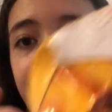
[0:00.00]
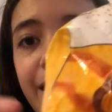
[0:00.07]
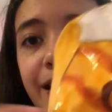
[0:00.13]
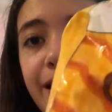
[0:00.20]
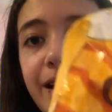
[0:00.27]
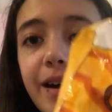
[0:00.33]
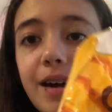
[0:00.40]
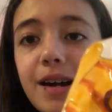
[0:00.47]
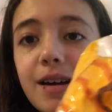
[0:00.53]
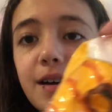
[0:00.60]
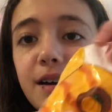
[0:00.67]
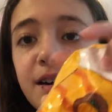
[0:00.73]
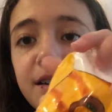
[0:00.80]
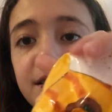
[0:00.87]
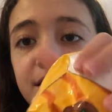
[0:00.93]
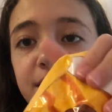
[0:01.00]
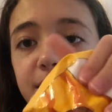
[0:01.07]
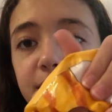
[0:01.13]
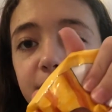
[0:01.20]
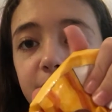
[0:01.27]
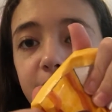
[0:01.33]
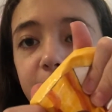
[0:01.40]
And
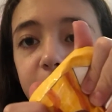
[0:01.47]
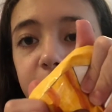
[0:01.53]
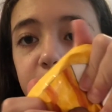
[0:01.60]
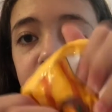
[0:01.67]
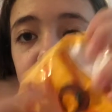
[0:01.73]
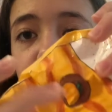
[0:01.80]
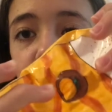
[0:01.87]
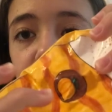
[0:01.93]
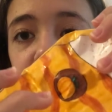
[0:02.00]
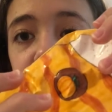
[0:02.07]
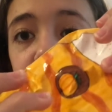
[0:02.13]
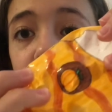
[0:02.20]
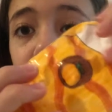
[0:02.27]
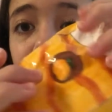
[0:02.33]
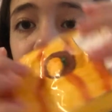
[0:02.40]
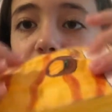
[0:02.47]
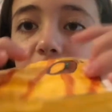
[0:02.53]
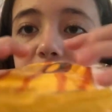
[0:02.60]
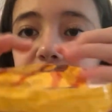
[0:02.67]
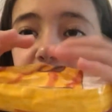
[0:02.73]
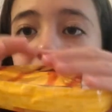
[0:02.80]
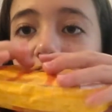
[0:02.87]
it's pretty slow
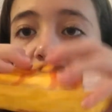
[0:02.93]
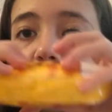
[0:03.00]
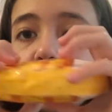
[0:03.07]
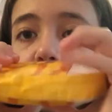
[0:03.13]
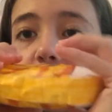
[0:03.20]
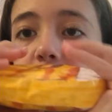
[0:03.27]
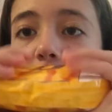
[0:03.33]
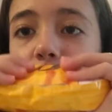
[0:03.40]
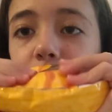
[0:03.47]
rising actually.